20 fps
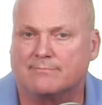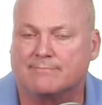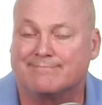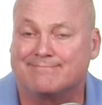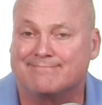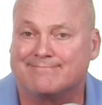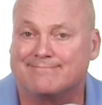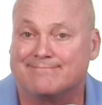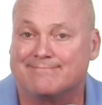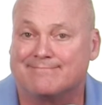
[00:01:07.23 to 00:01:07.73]

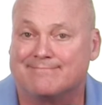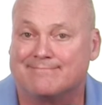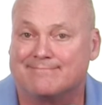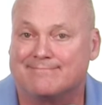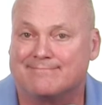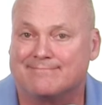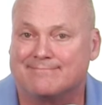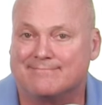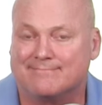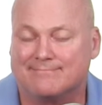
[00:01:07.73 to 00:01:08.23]

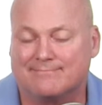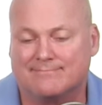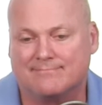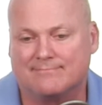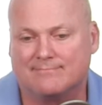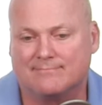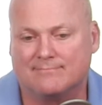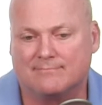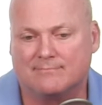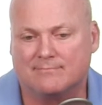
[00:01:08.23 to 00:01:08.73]

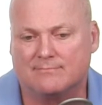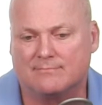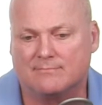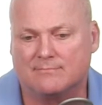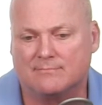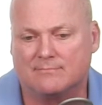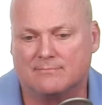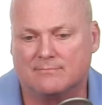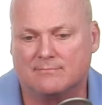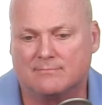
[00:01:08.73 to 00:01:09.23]

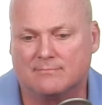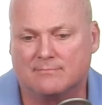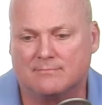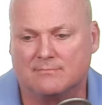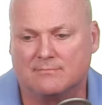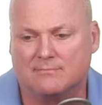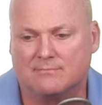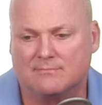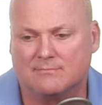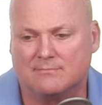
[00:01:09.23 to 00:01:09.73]

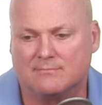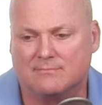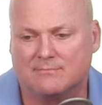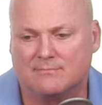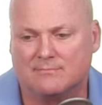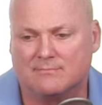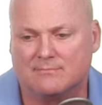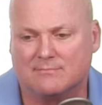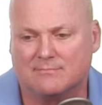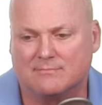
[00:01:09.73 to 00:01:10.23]

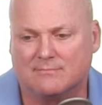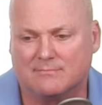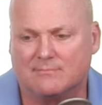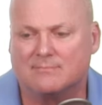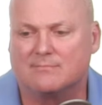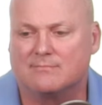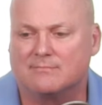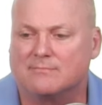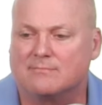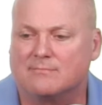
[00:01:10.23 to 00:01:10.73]

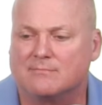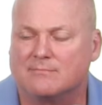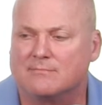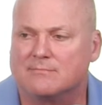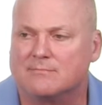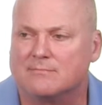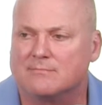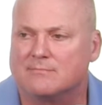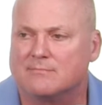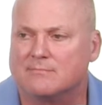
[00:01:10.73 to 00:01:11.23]

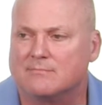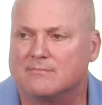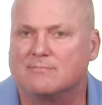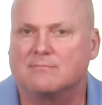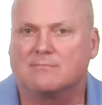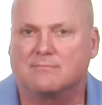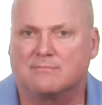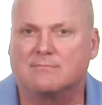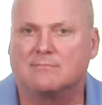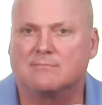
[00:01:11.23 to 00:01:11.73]

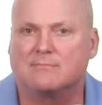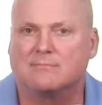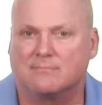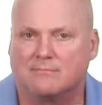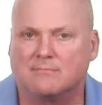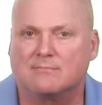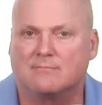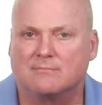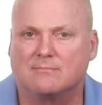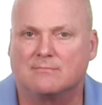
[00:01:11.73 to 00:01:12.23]

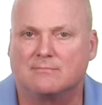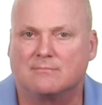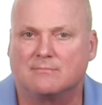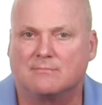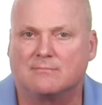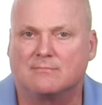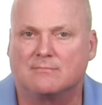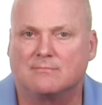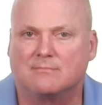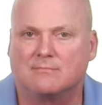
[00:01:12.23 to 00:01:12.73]

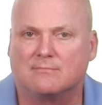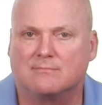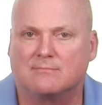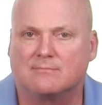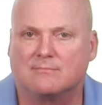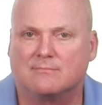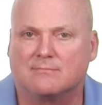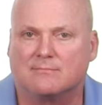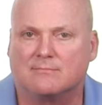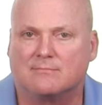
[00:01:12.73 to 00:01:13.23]

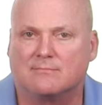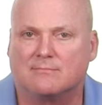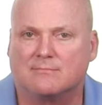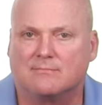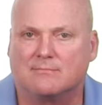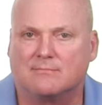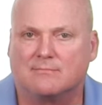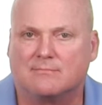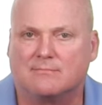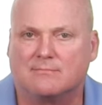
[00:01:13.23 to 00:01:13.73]

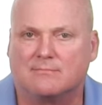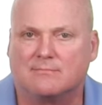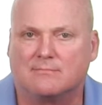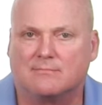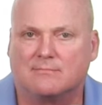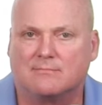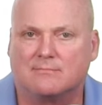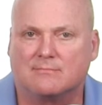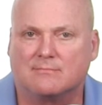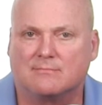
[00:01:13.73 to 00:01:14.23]

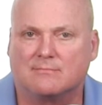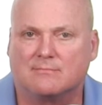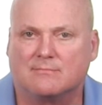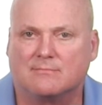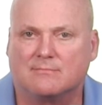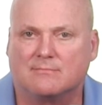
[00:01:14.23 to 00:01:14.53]
No words are spoken by the person on screen.